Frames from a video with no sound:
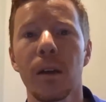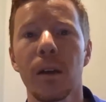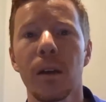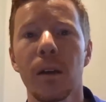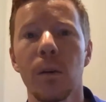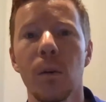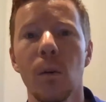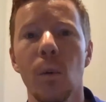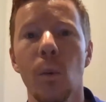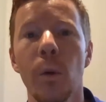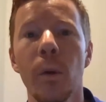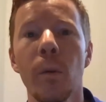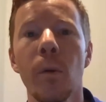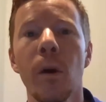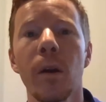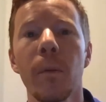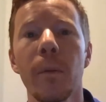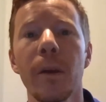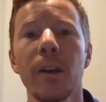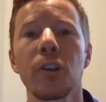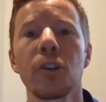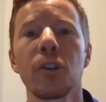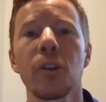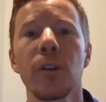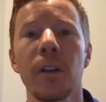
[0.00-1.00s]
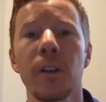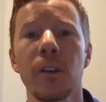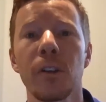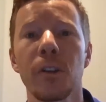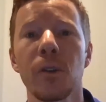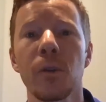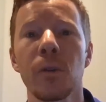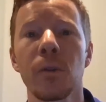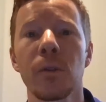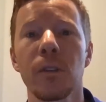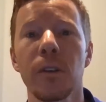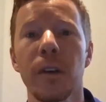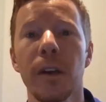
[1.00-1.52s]
we want to make sure that
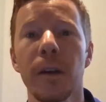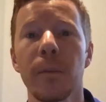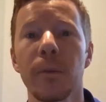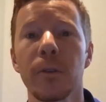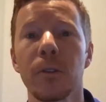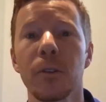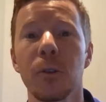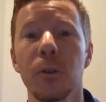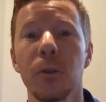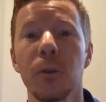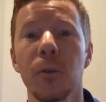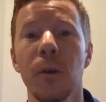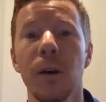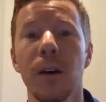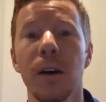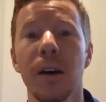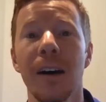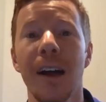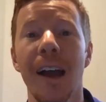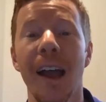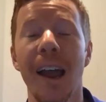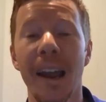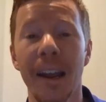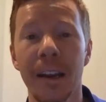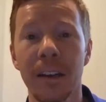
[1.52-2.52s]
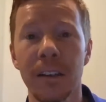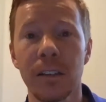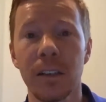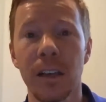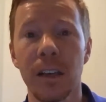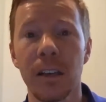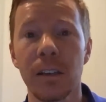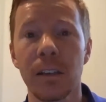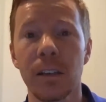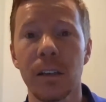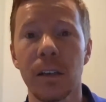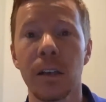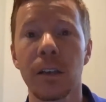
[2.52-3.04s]
students are able to uh,
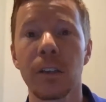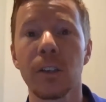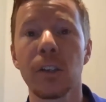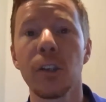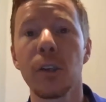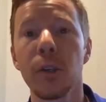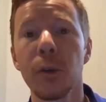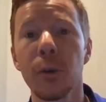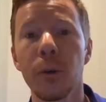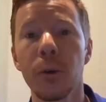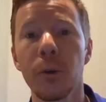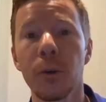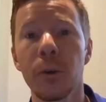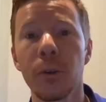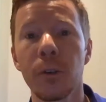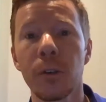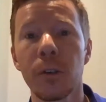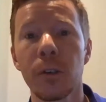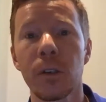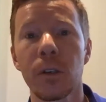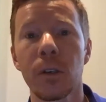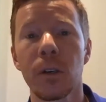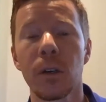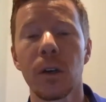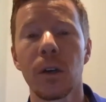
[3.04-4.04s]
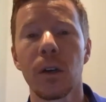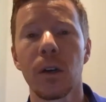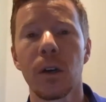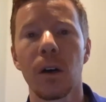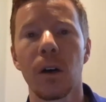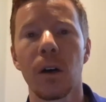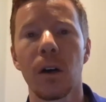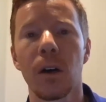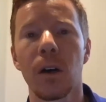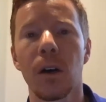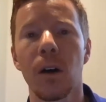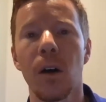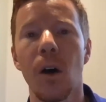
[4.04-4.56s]
access and use
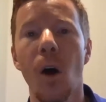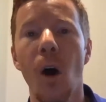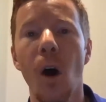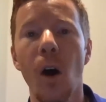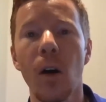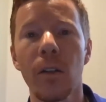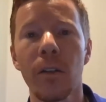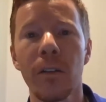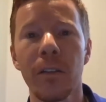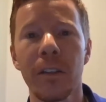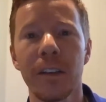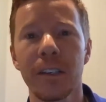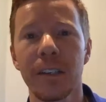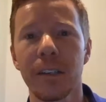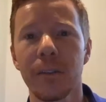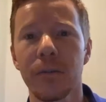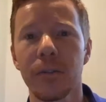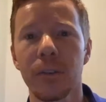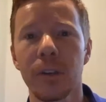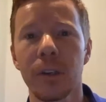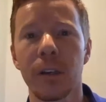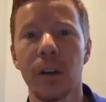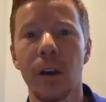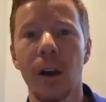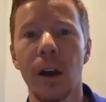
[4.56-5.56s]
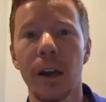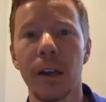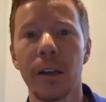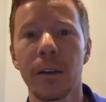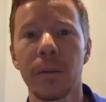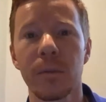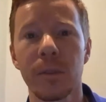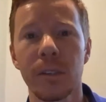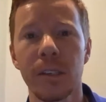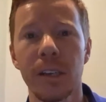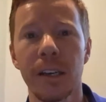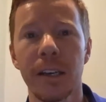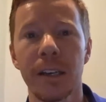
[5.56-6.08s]
Uh, all of the different
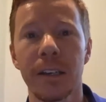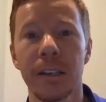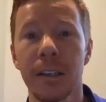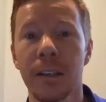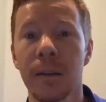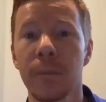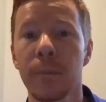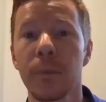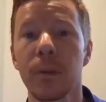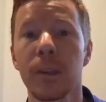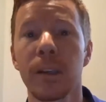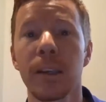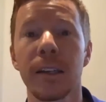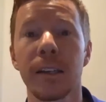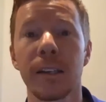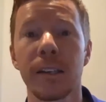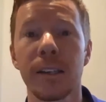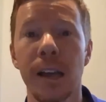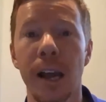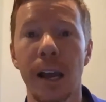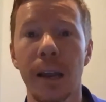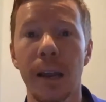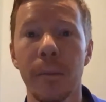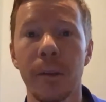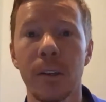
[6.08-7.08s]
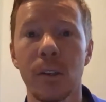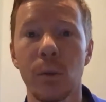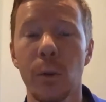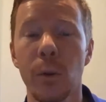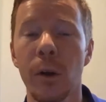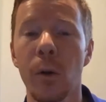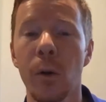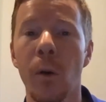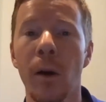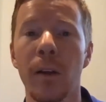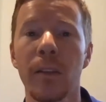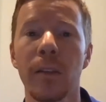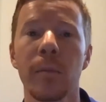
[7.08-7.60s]
items needed to complete assignments. We
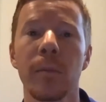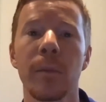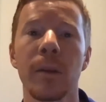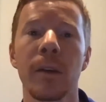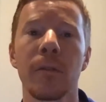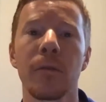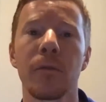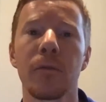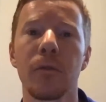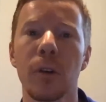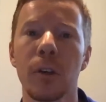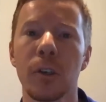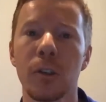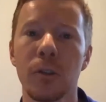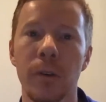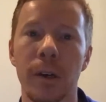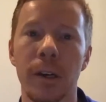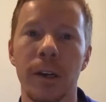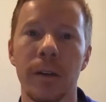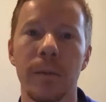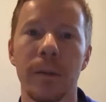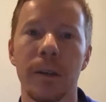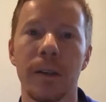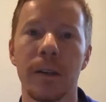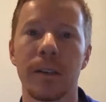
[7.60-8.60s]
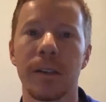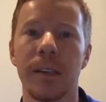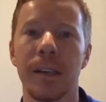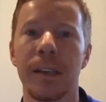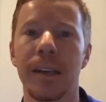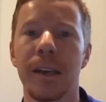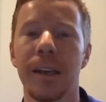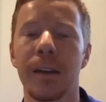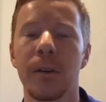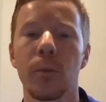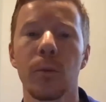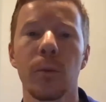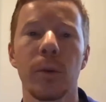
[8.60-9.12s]
don't want them being frustrated because they
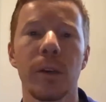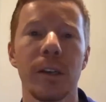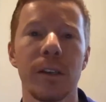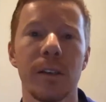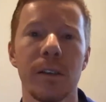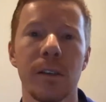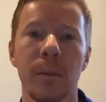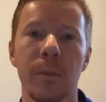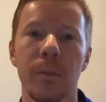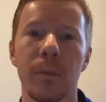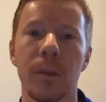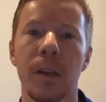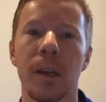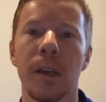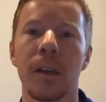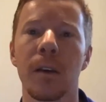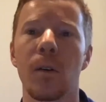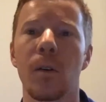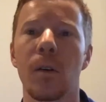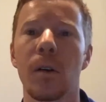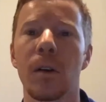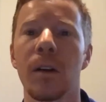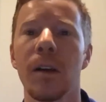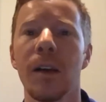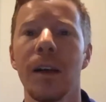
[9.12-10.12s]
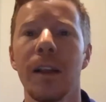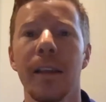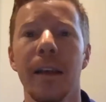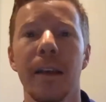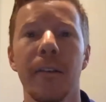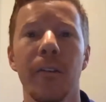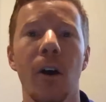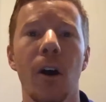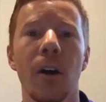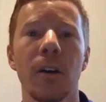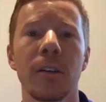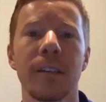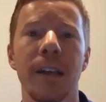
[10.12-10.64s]
can't read something or they
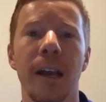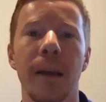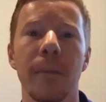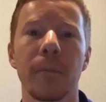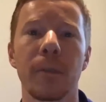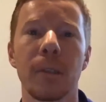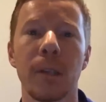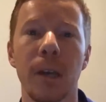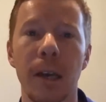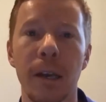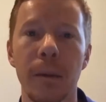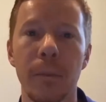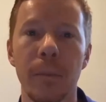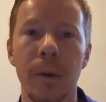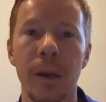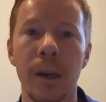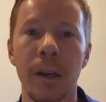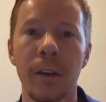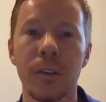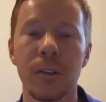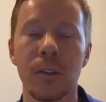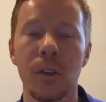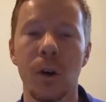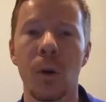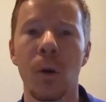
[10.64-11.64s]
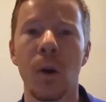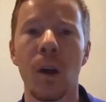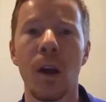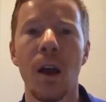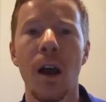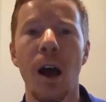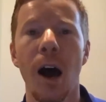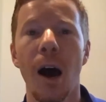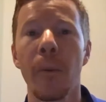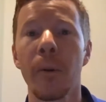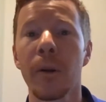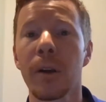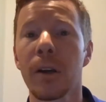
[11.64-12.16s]
have a hard time typing. So
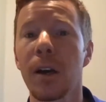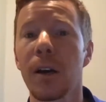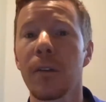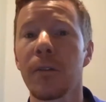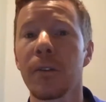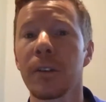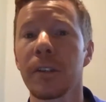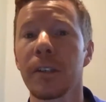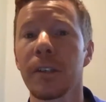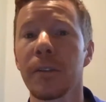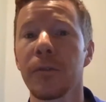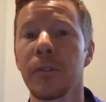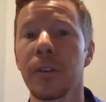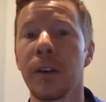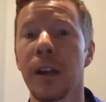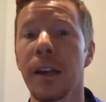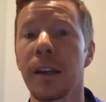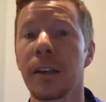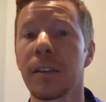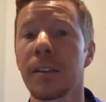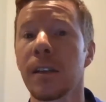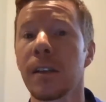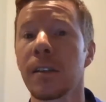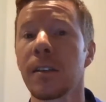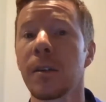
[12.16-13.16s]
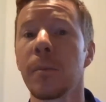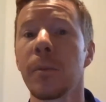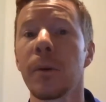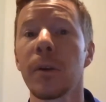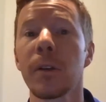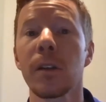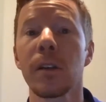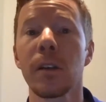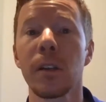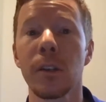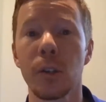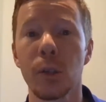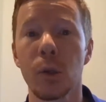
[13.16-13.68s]
I'm going to cover different
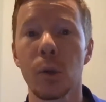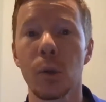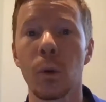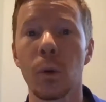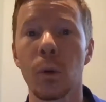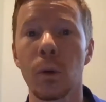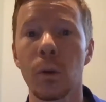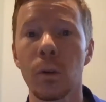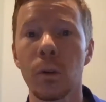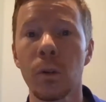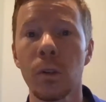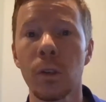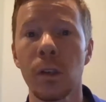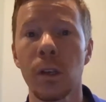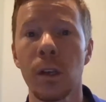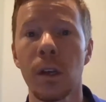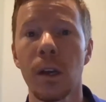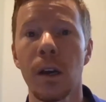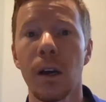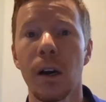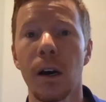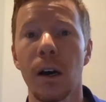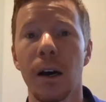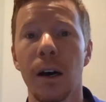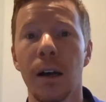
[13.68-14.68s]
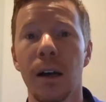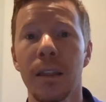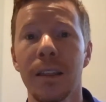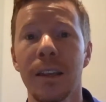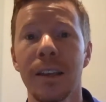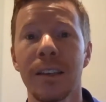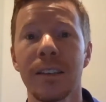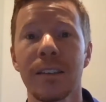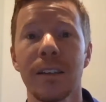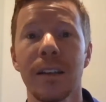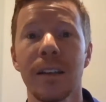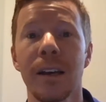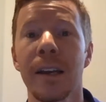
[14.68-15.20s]
accessibility tools, uh,
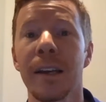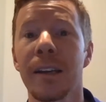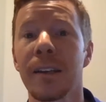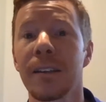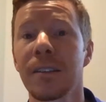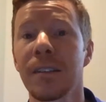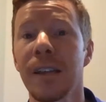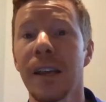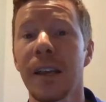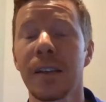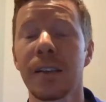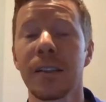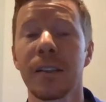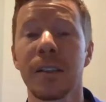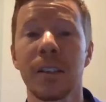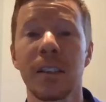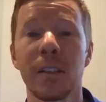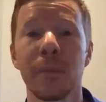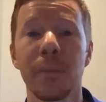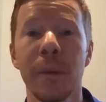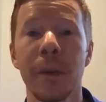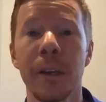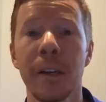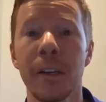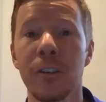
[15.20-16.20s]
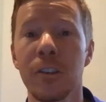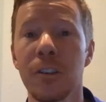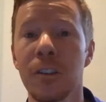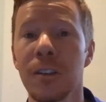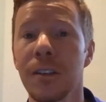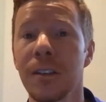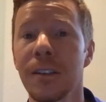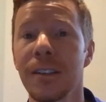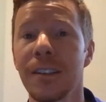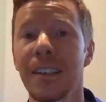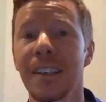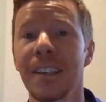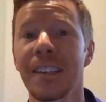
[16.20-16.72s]
things like text-to-speech,
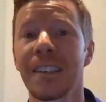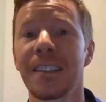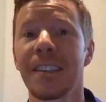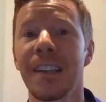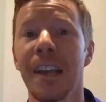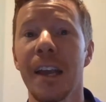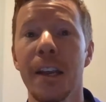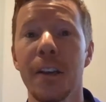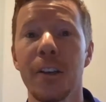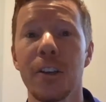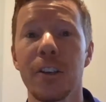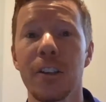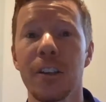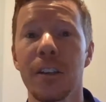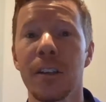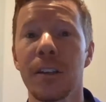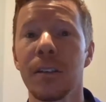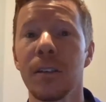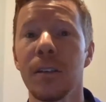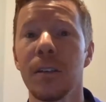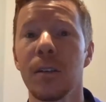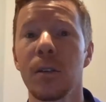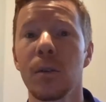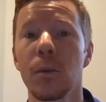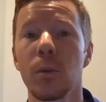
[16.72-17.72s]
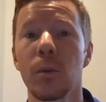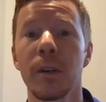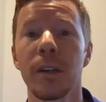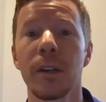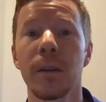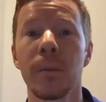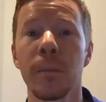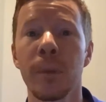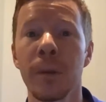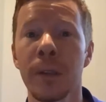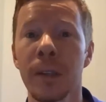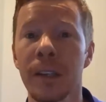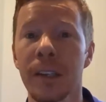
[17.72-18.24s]
dictation,
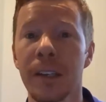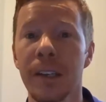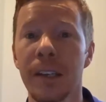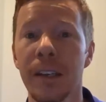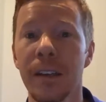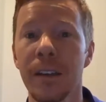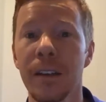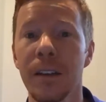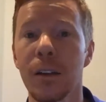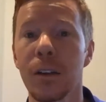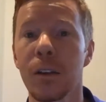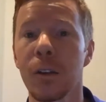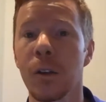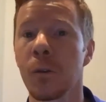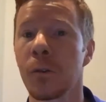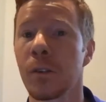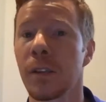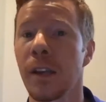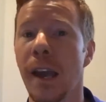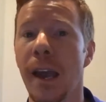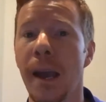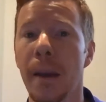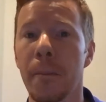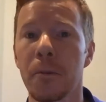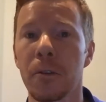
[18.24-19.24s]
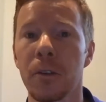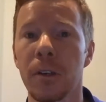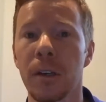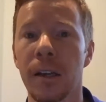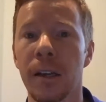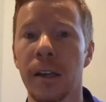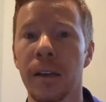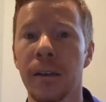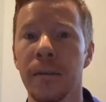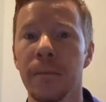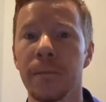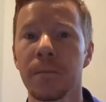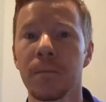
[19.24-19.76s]
readability, closed
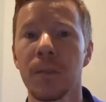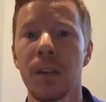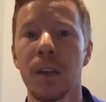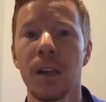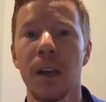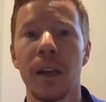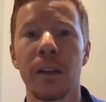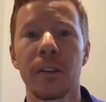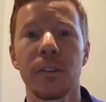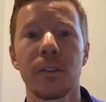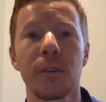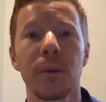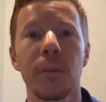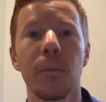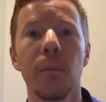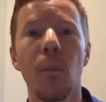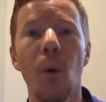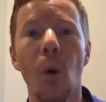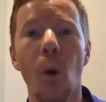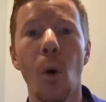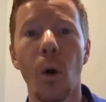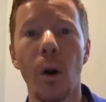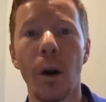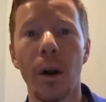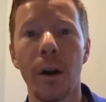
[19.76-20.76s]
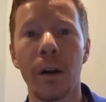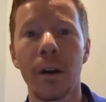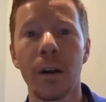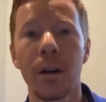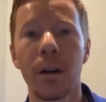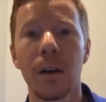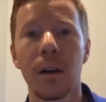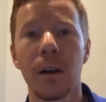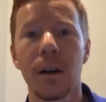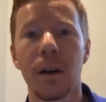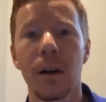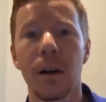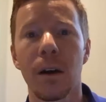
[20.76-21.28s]
captioning, and some more
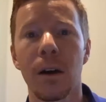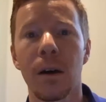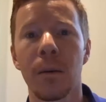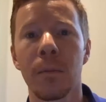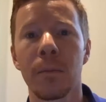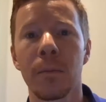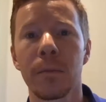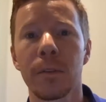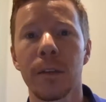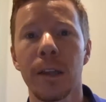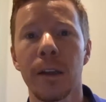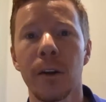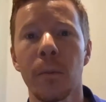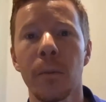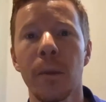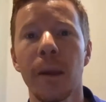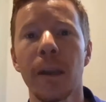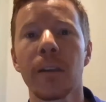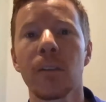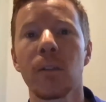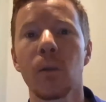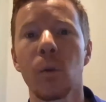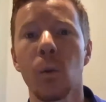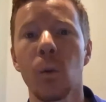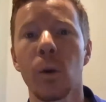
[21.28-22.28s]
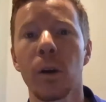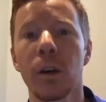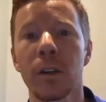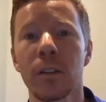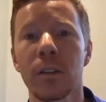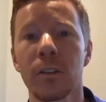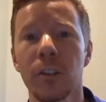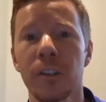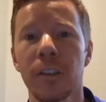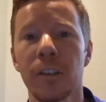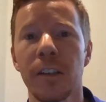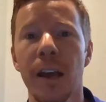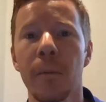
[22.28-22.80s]
um, that'll make the
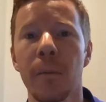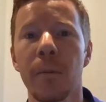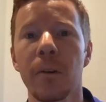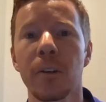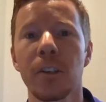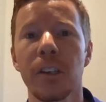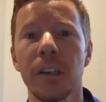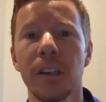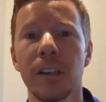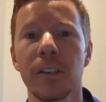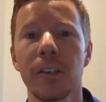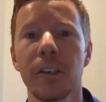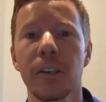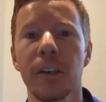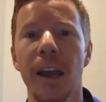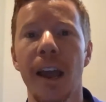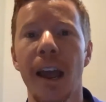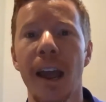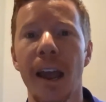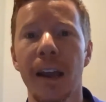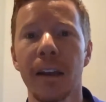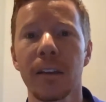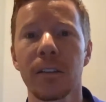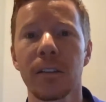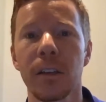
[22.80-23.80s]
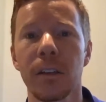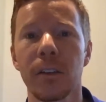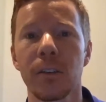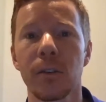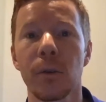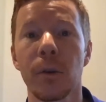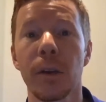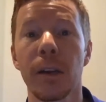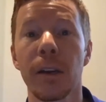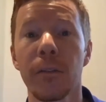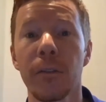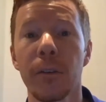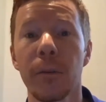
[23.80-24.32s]
work just that much easier to access so
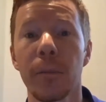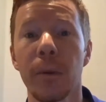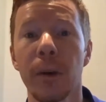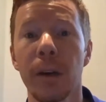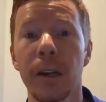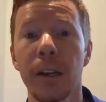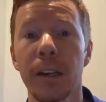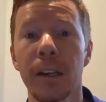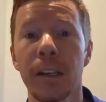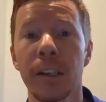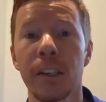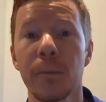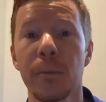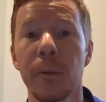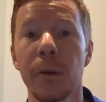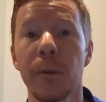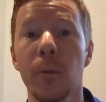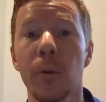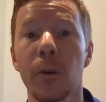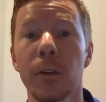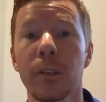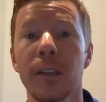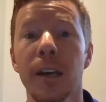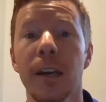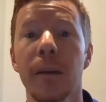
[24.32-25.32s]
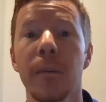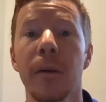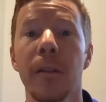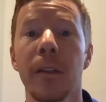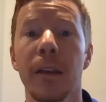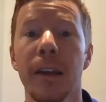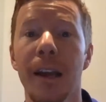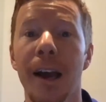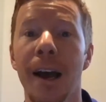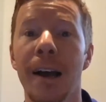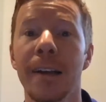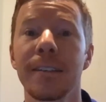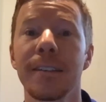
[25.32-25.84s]
everybody can spend more time on
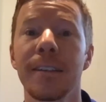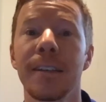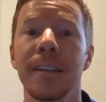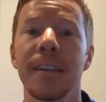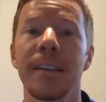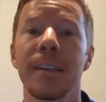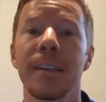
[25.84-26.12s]
the content and